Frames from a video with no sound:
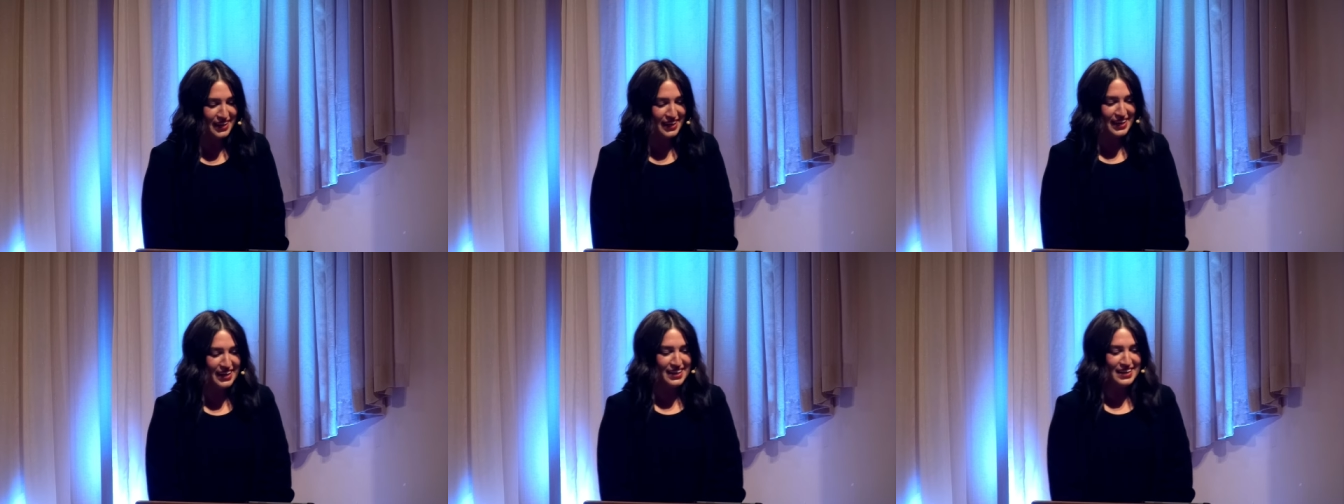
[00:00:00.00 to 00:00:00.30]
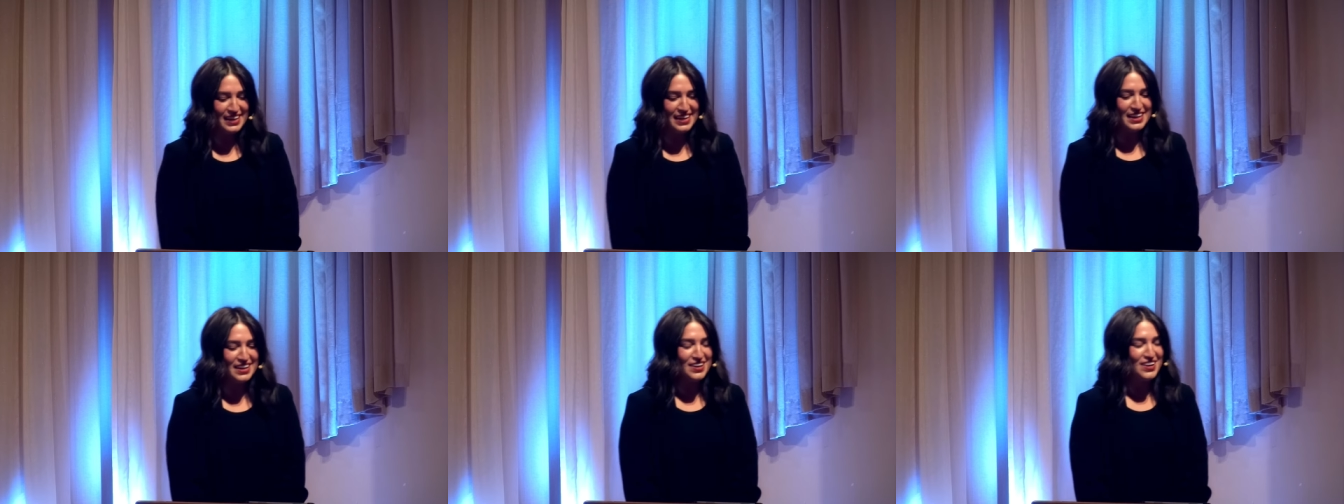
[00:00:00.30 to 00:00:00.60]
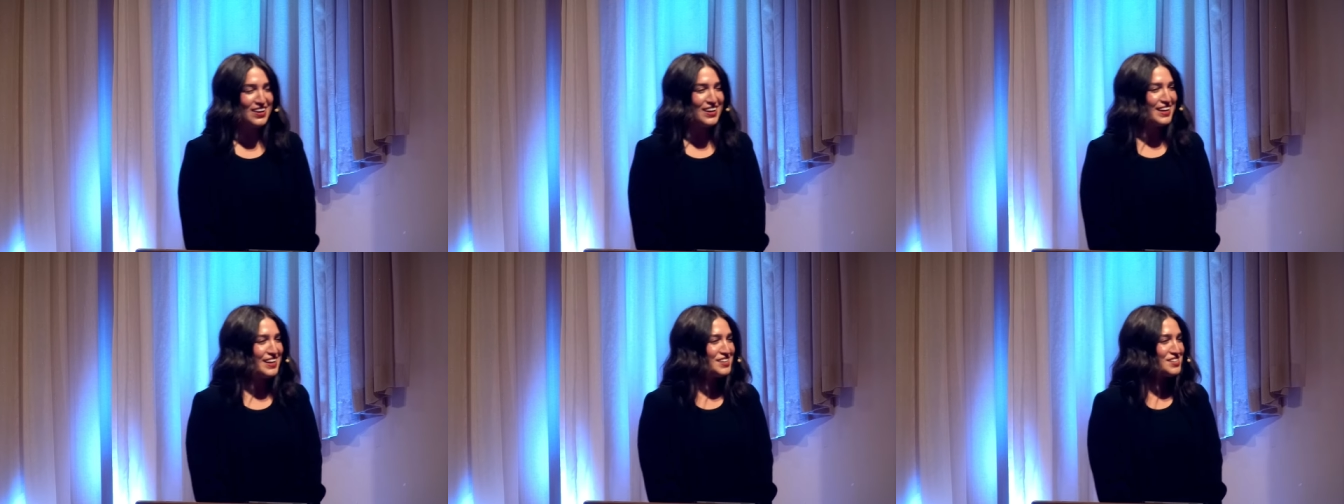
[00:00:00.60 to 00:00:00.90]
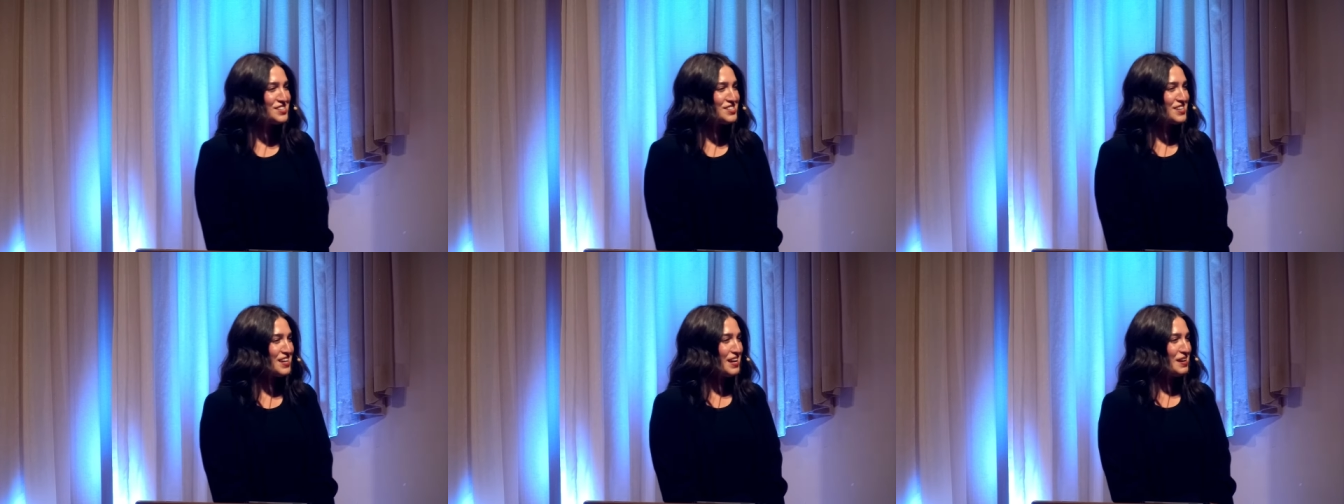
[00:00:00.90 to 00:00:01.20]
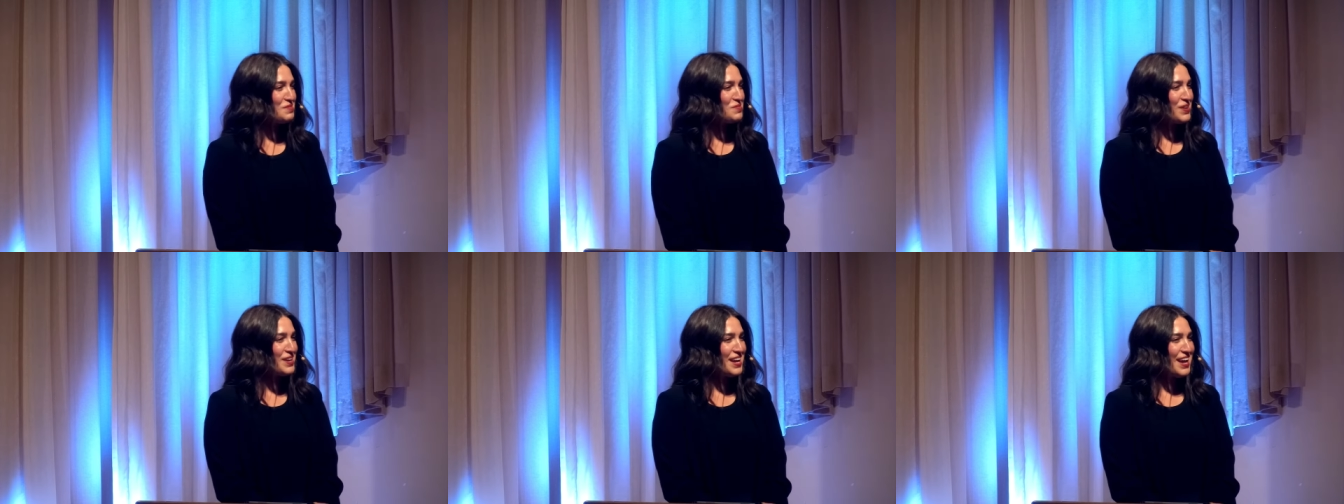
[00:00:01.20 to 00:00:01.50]
in here each
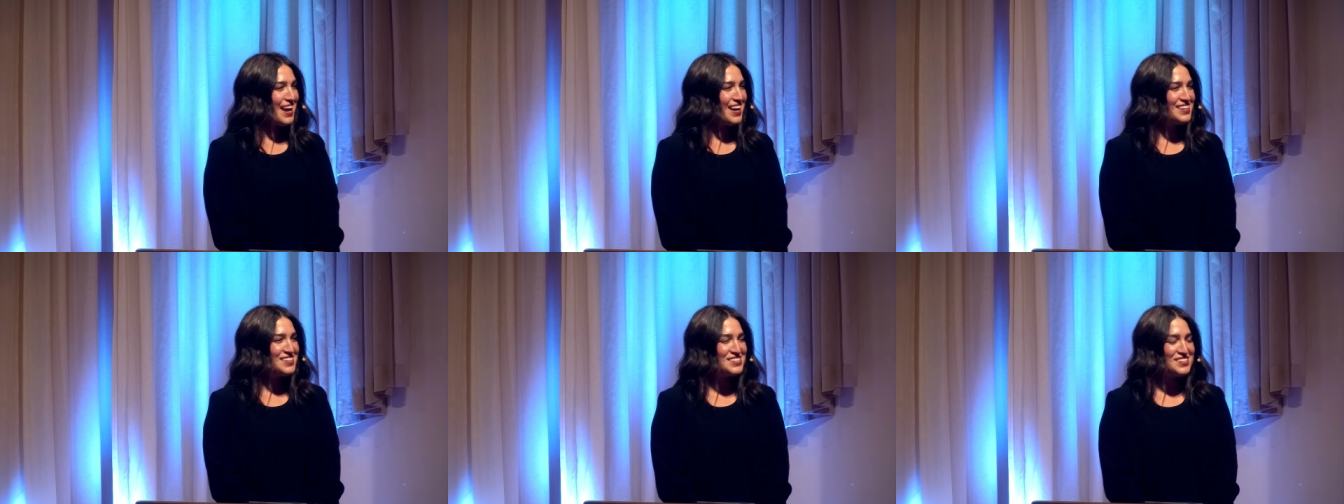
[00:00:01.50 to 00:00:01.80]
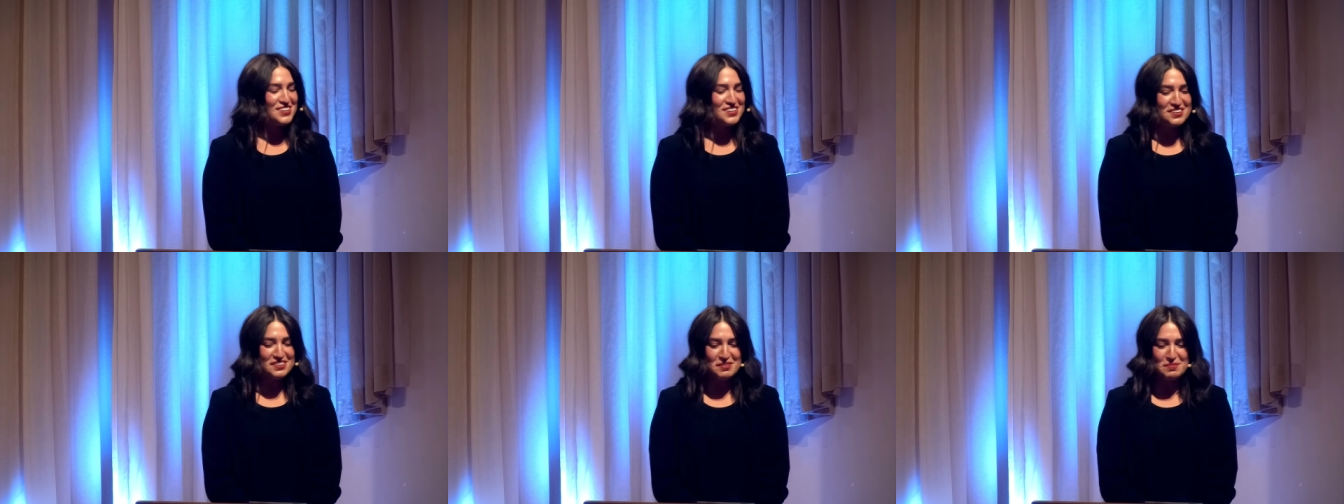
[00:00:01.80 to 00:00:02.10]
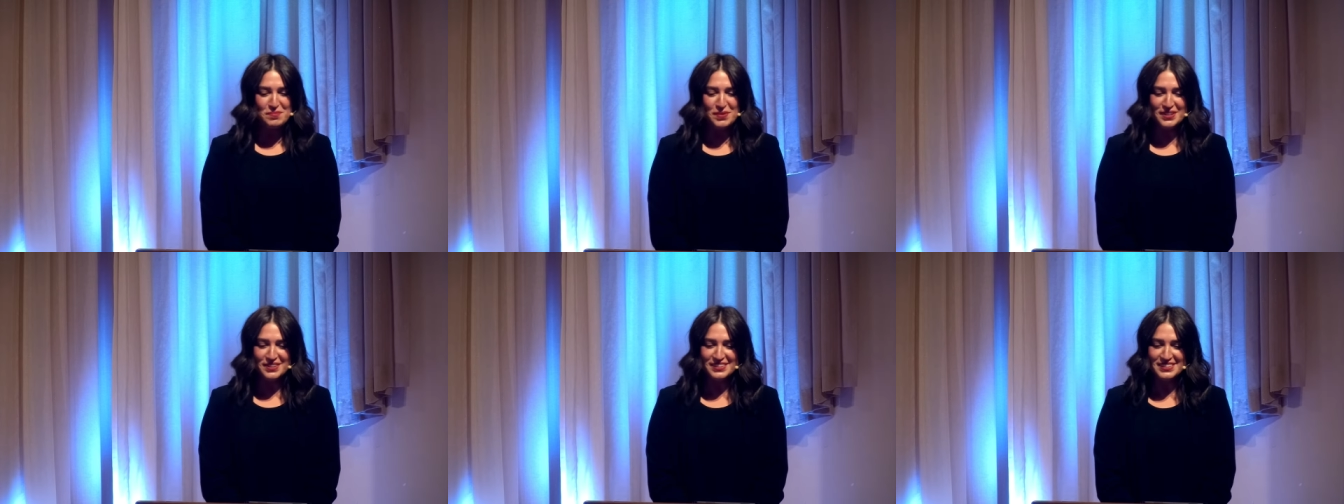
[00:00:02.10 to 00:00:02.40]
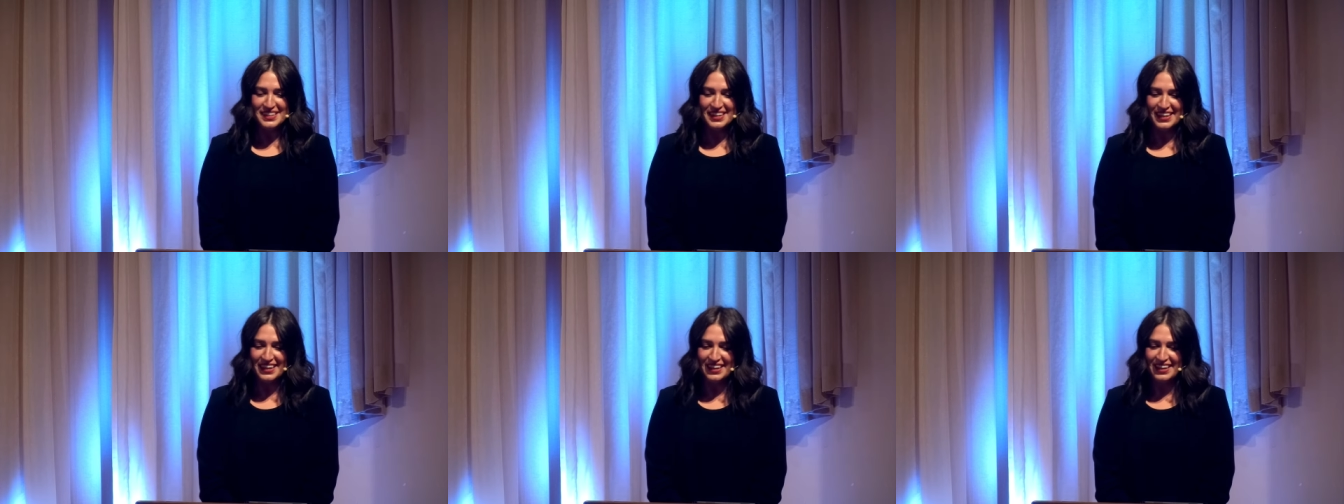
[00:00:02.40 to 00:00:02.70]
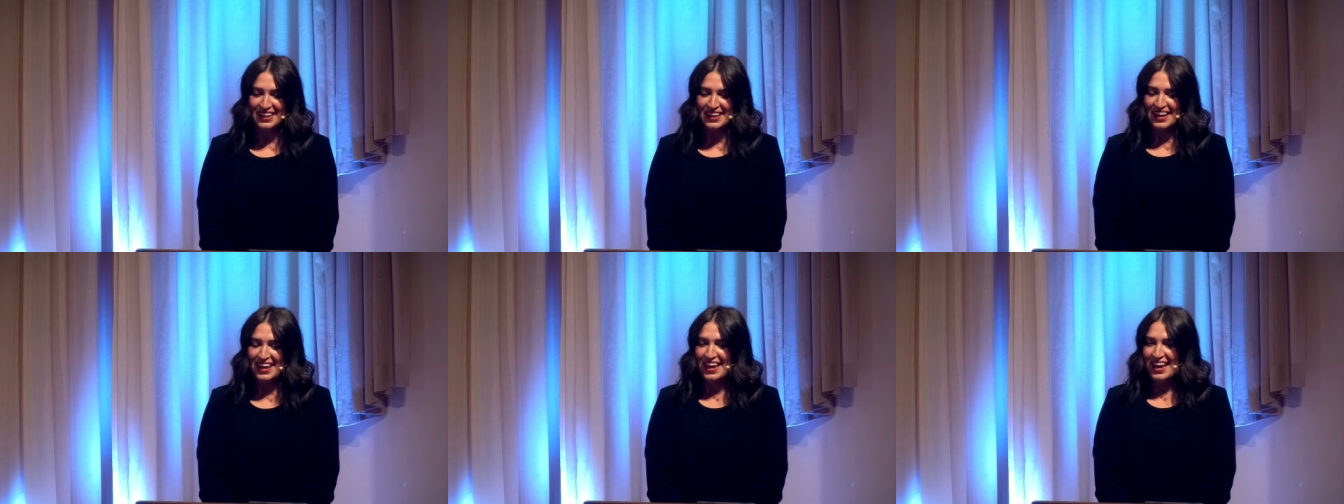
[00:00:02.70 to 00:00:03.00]
time we enter the building,